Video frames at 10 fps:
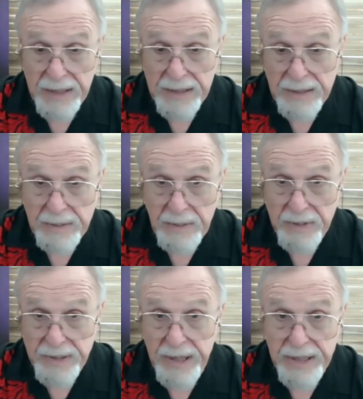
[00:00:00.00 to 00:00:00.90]
on
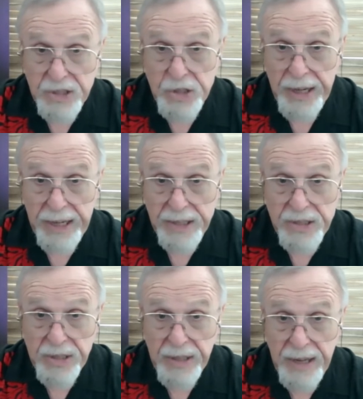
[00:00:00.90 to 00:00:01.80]
sudden
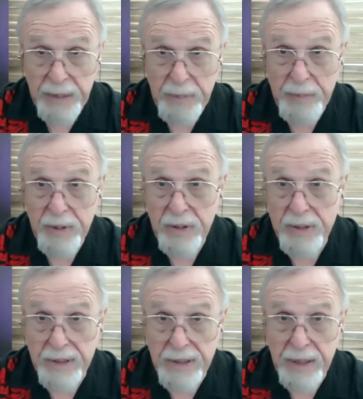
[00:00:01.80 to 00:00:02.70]
change, and people
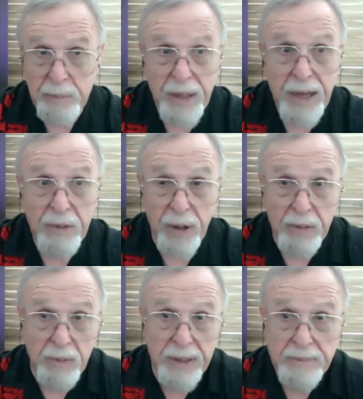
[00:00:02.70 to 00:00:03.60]
couldn't comply right
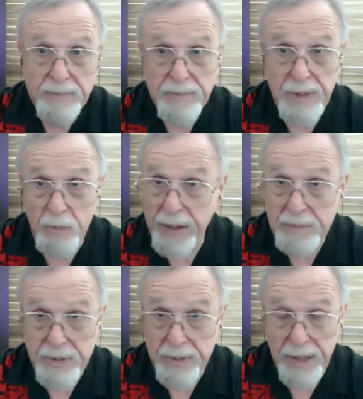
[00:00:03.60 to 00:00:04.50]
away. The
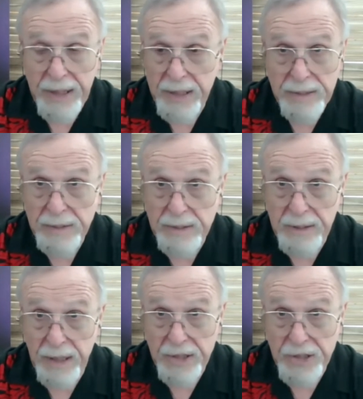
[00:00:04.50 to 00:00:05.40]
ramps are not they're
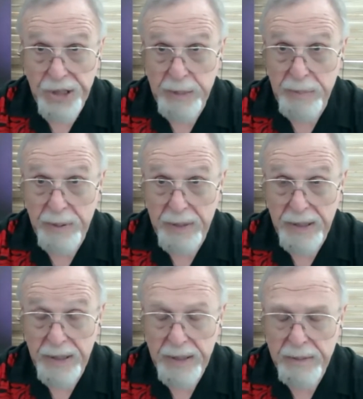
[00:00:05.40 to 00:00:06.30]
not cheap. I
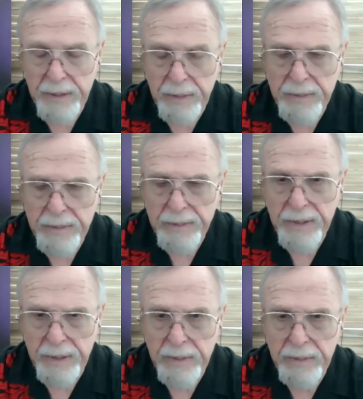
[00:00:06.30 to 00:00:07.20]
mean, they, they're
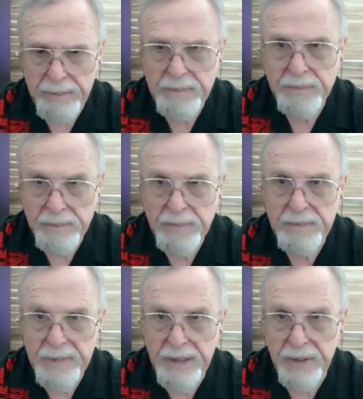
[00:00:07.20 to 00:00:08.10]
they're
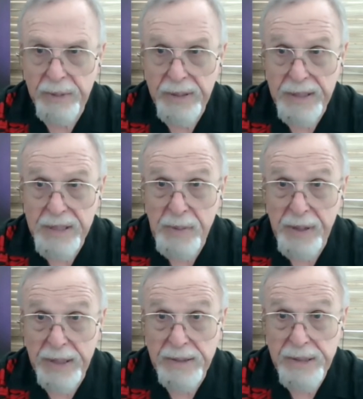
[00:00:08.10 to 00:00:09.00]
they're an
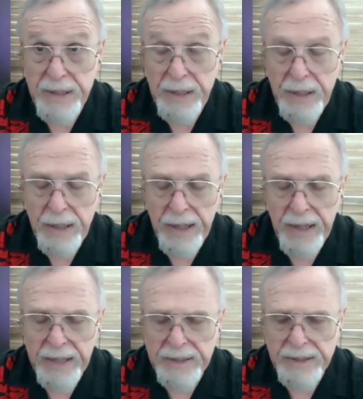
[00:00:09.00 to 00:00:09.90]
expense.
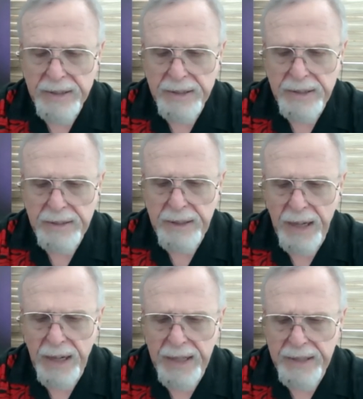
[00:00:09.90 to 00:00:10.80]
And
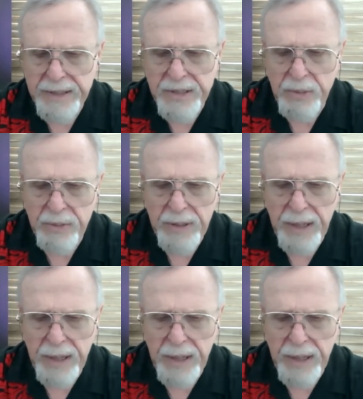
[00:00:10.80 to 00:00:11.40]
I disagree.